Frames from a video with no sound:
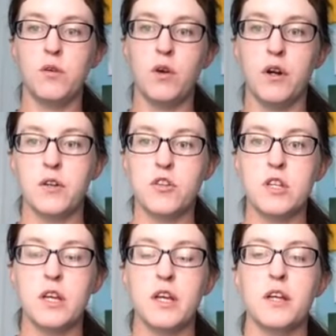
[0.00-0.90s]
garter
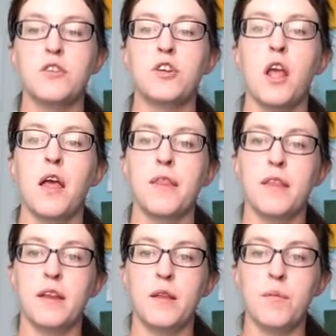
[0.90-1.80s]
stitch,
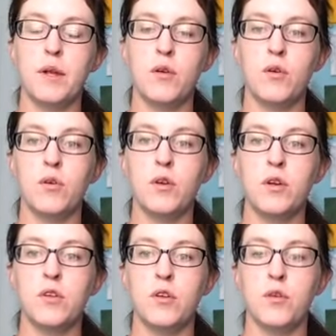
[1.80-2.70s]
then in the middle
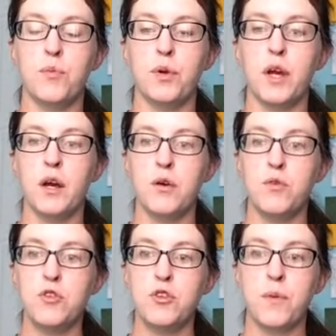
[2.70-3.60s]
you do
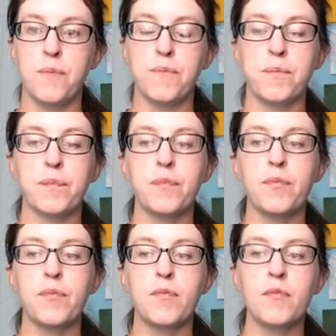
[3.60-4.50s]
brioche,
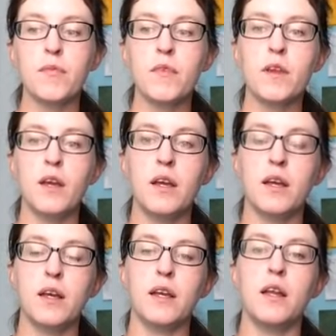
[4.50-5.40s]

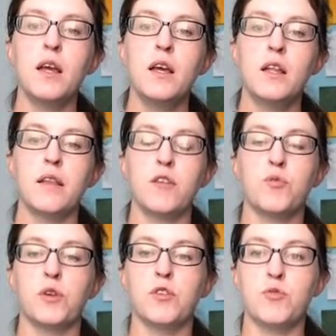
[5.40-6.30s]
and that's
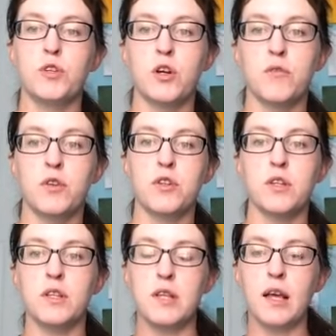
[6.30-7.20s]
where you switch over to
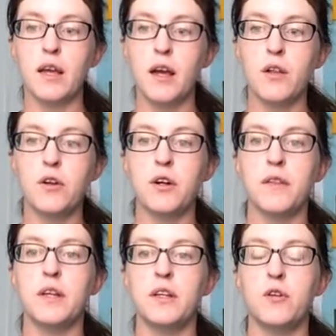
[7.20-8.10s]
the second color, and
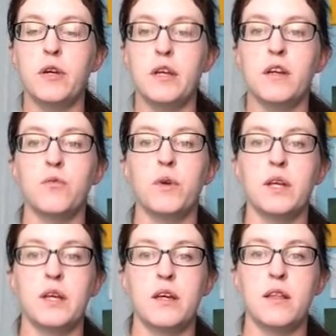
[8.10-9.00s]
then you end
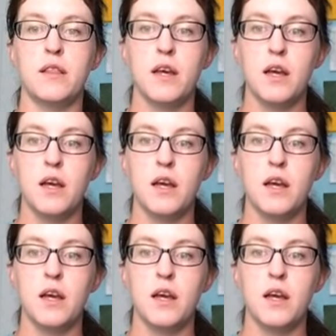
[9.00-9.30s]
with